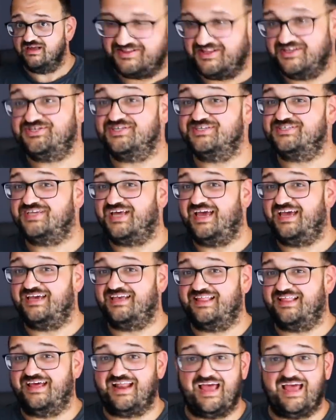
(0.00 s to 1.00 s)
Let's just
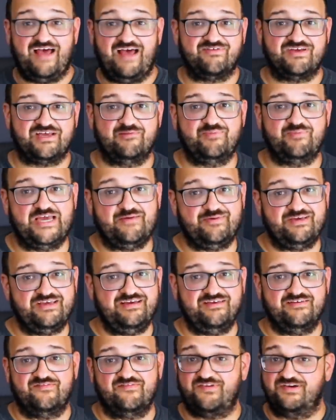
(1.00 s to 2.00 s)
say that having a
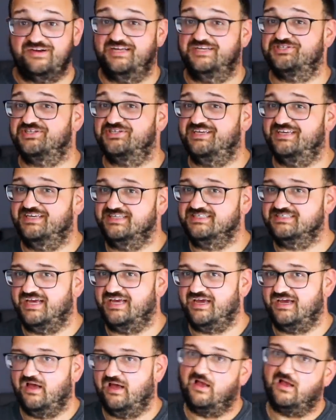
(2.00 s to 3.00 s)
baby financially is
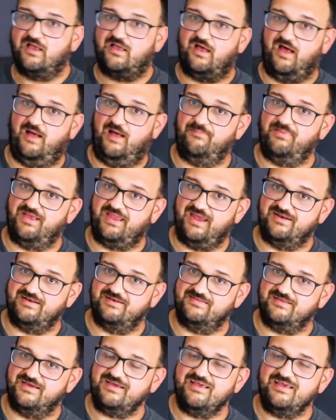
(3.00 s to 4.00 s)
a
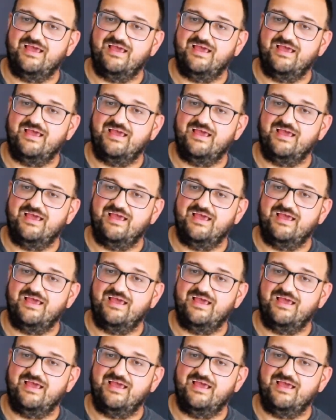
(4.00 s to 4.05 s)
complicated thing.